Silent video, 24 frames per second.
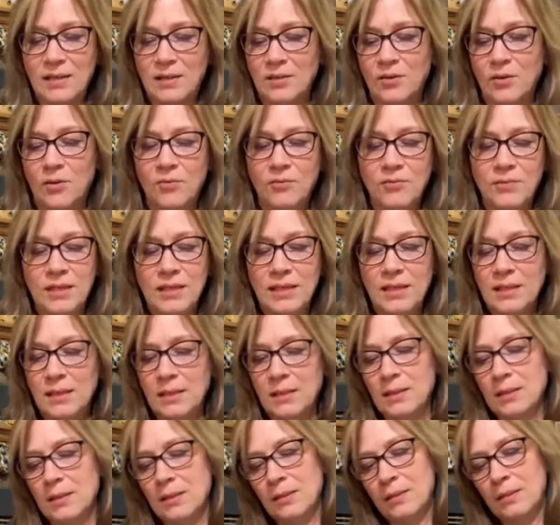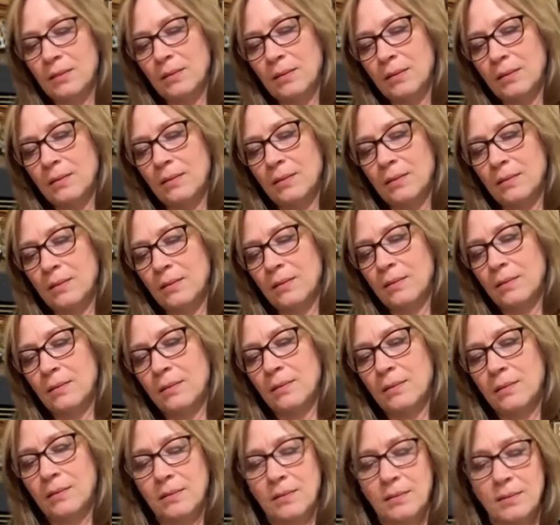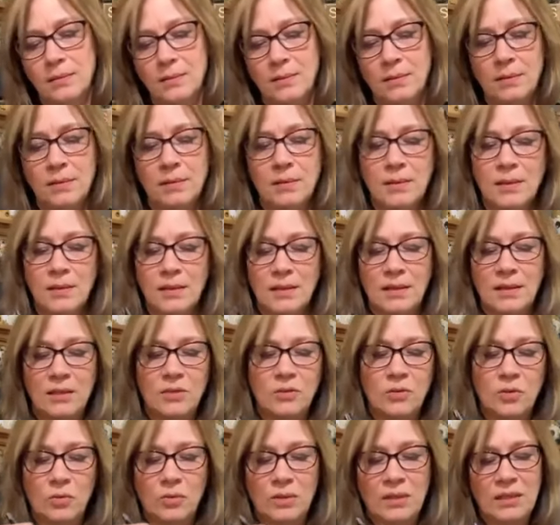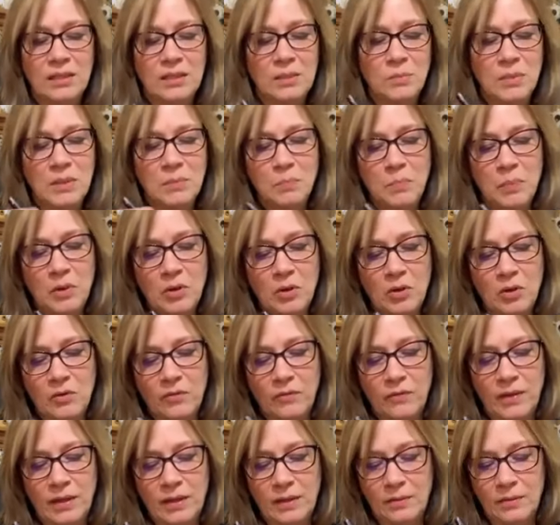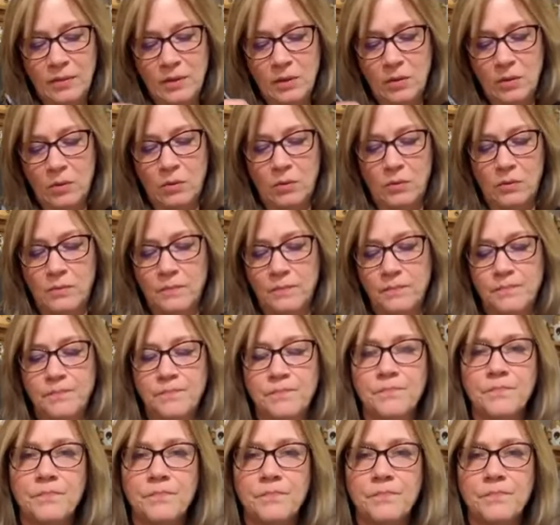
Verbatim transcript: You don't need, you don't need to be perfect though.